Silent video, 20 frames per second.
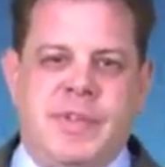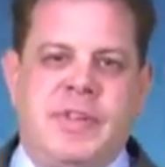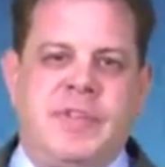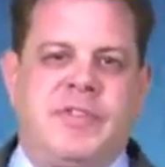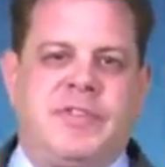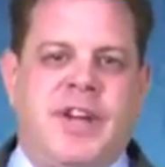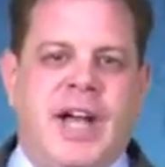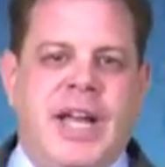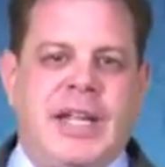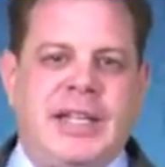
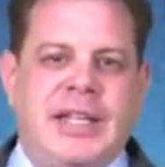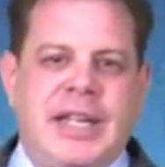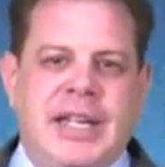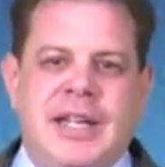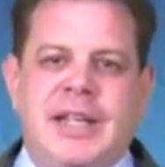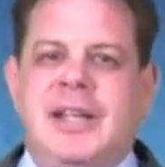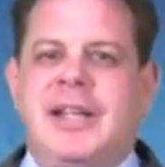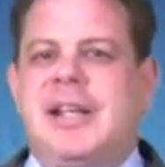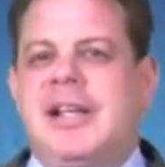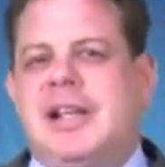
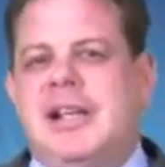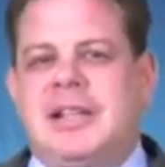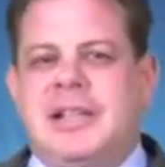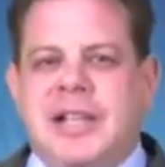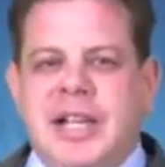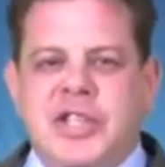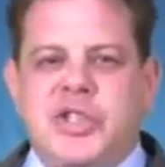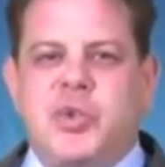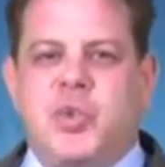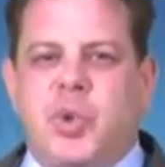Finally,
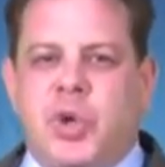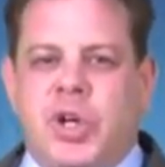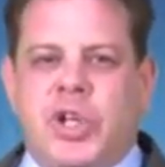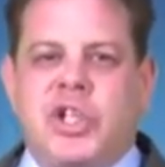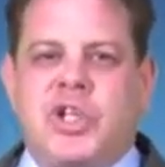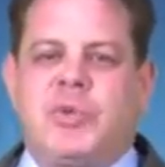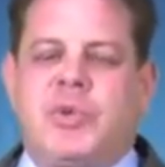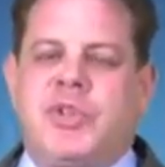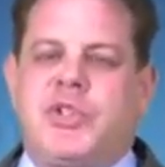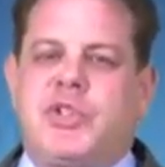let's
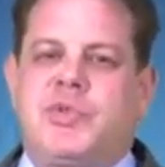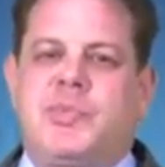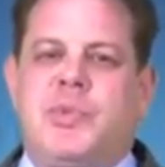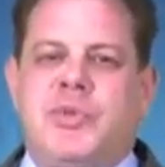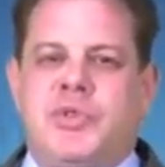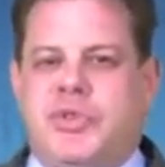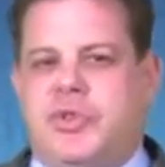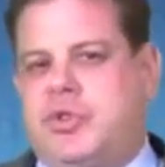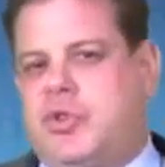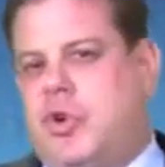work to
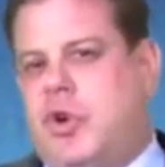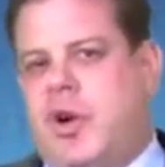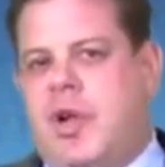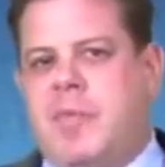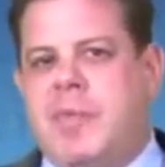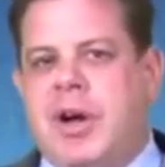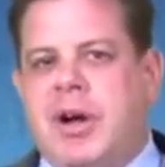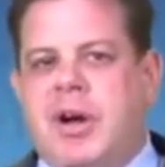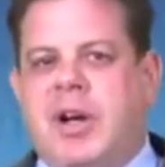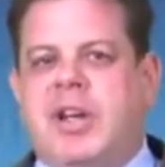restore
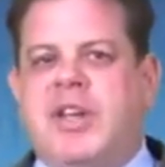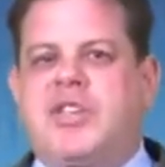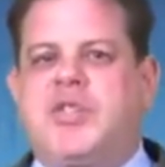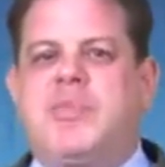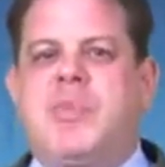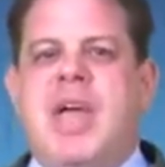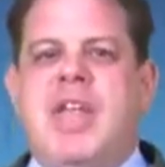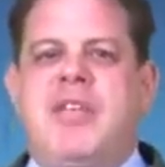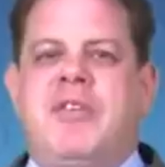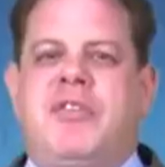America's
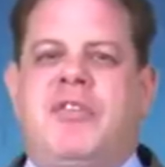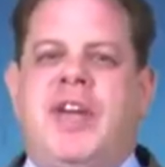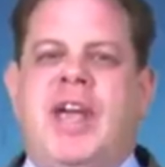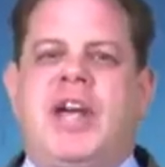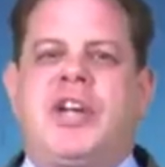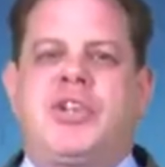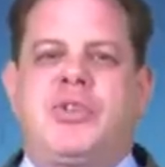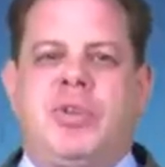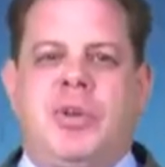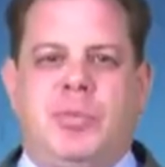
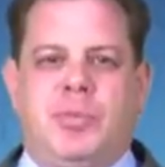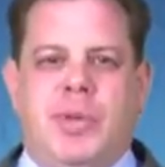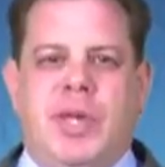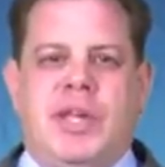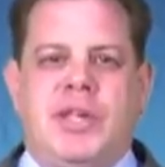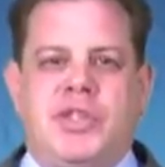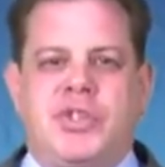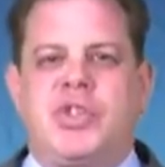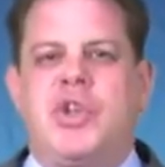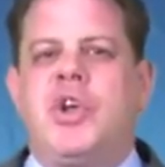manufacturing
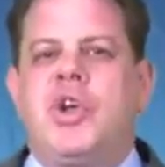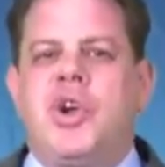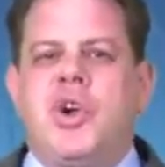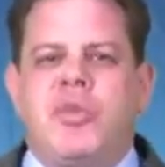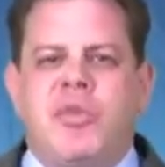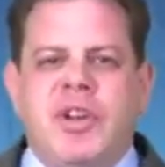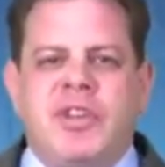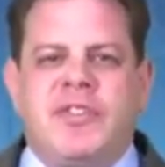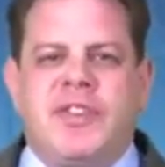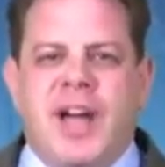base,
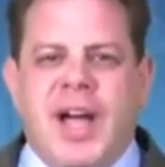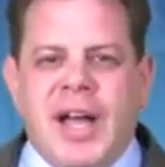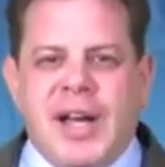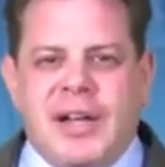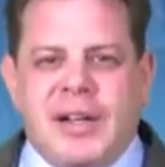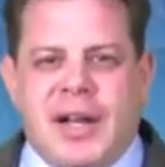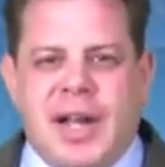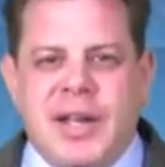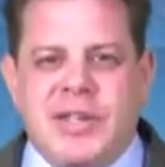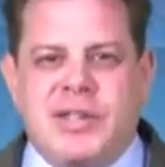
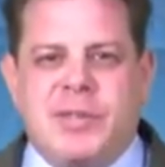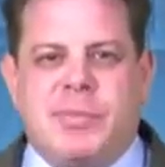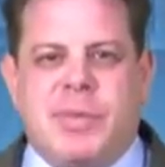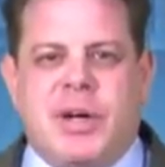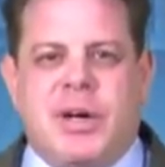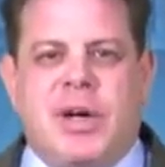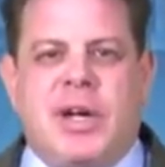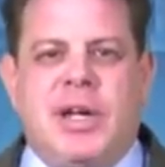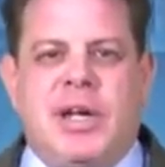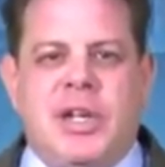revitalize
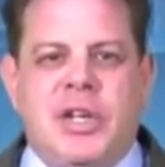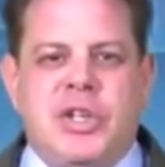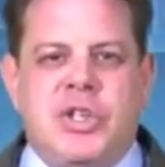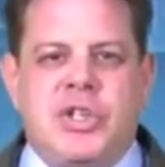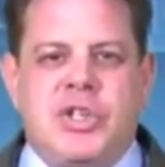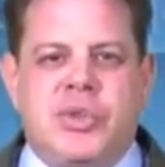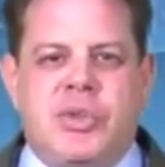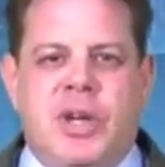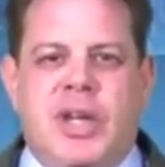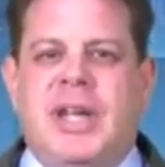American
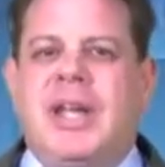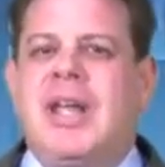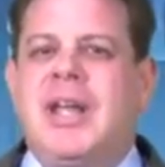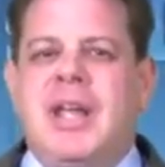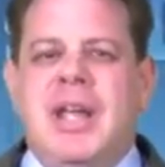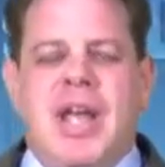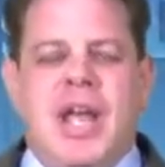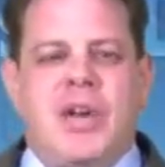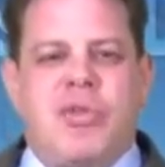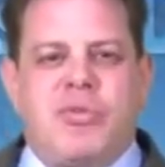industry,
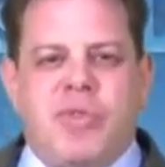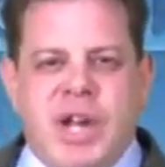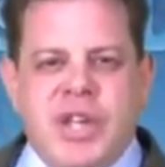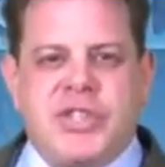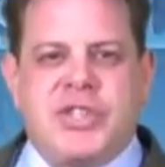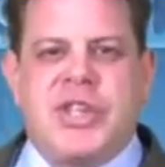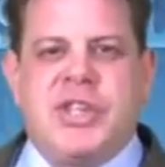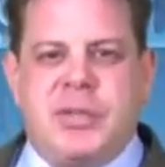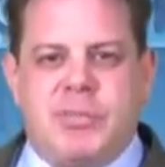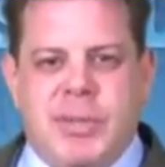and
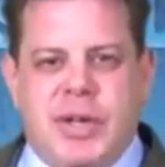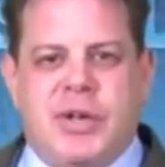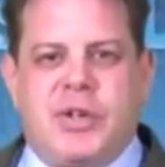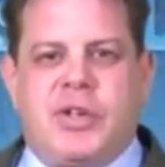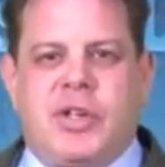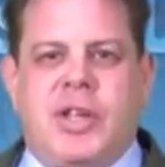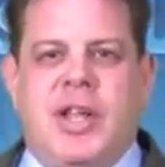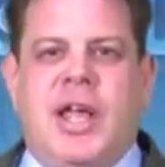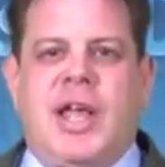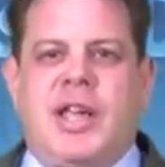rescue the
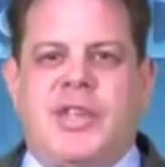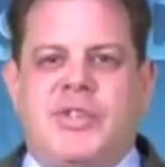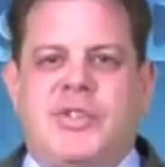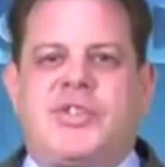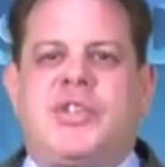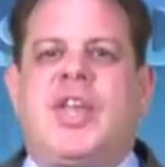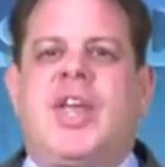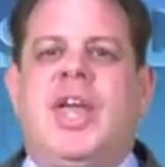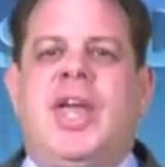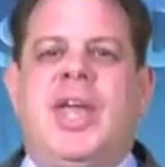middle
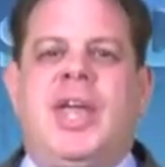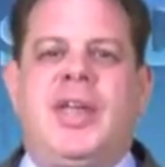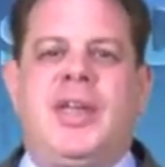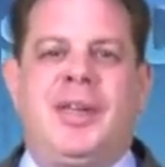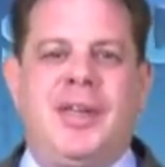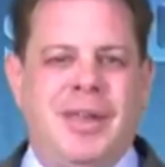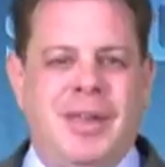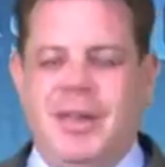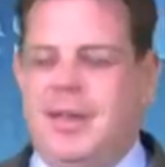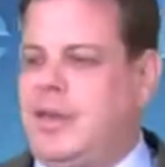class. Hey,
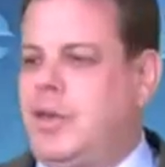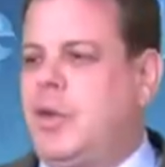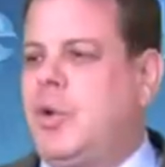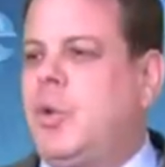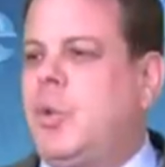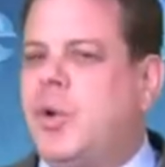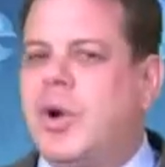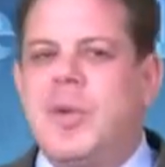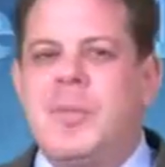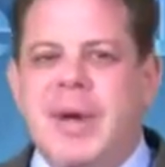
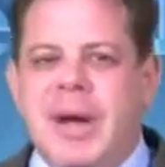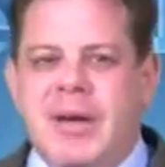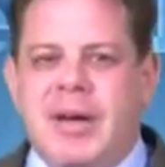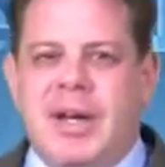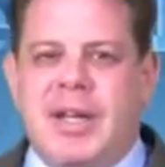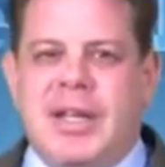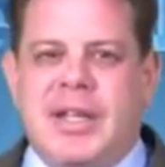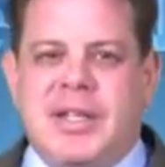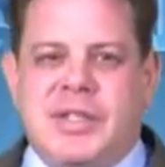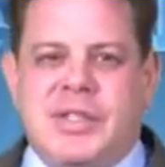we're
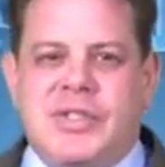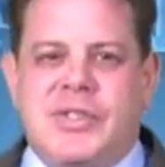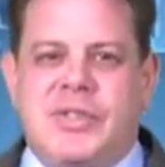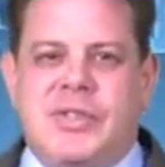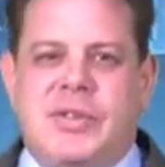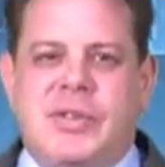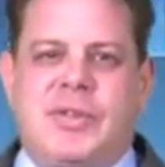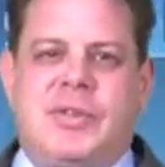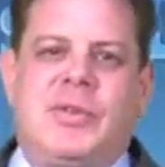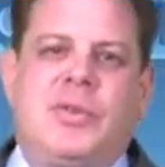
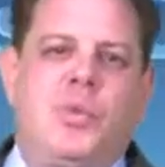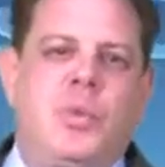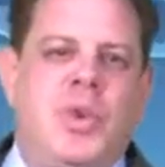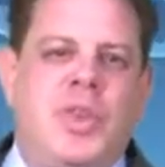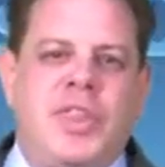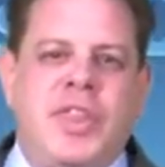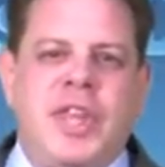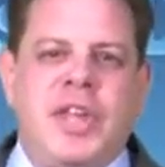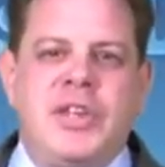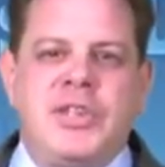Americans.
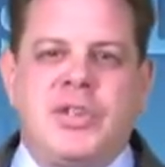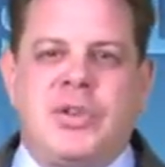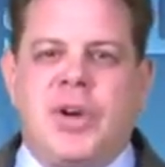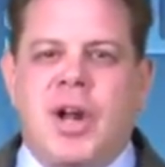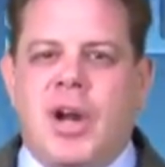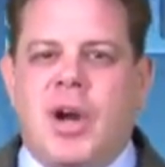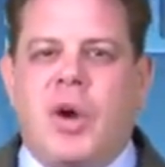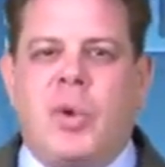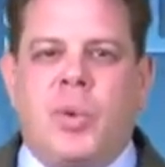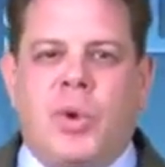When things are
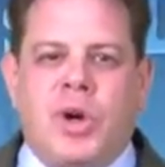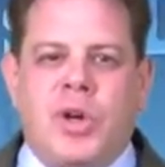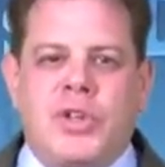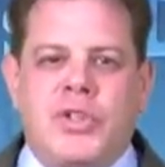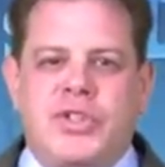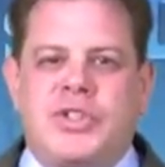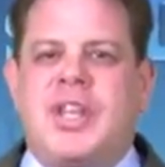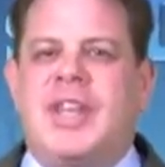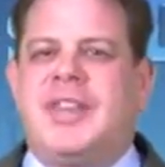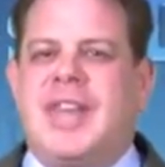at our
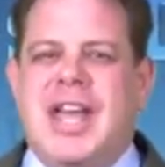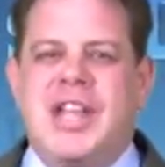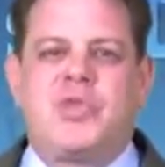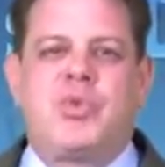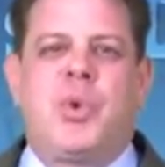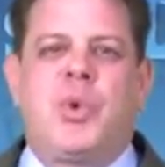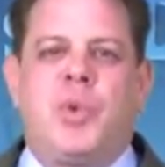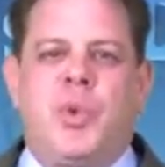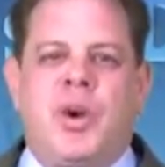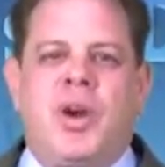worst,
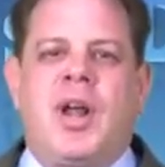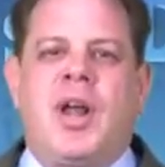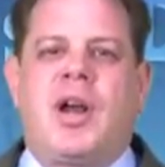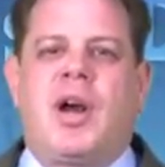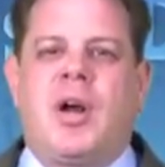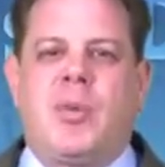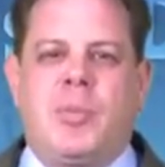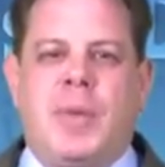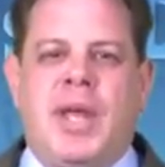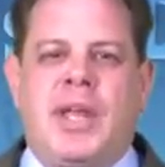that's when we're at
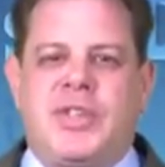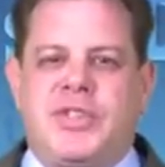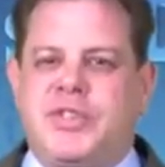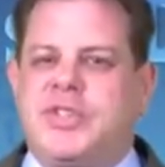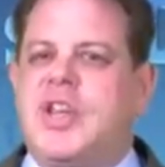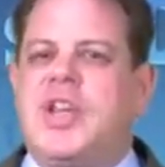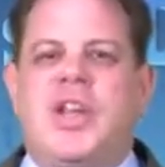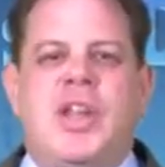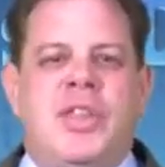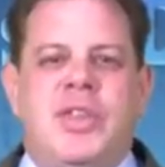our
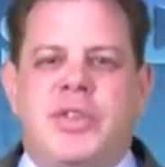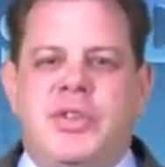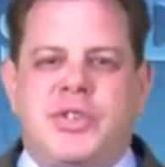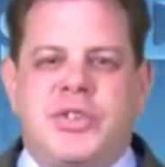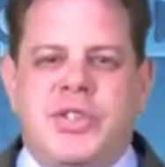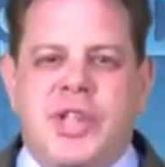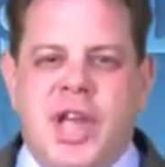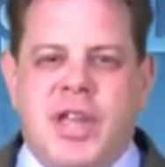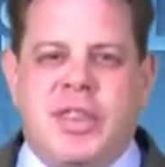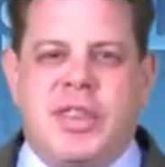best.
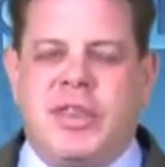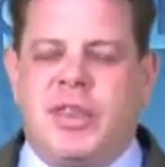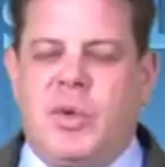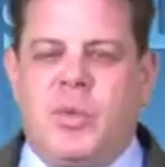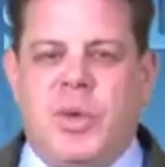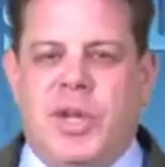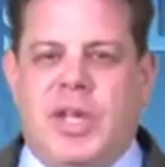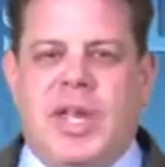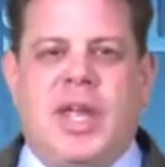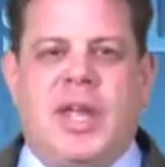There's nothing
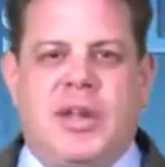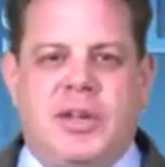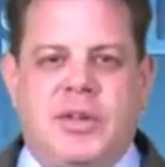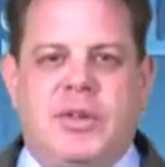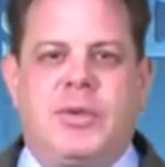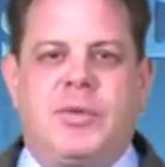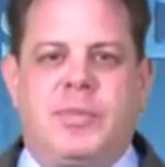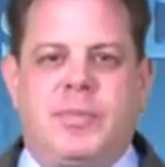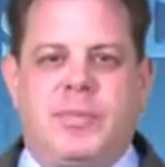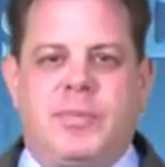that we can't
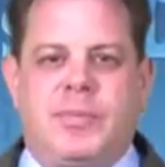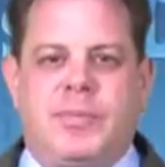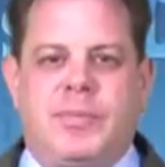do.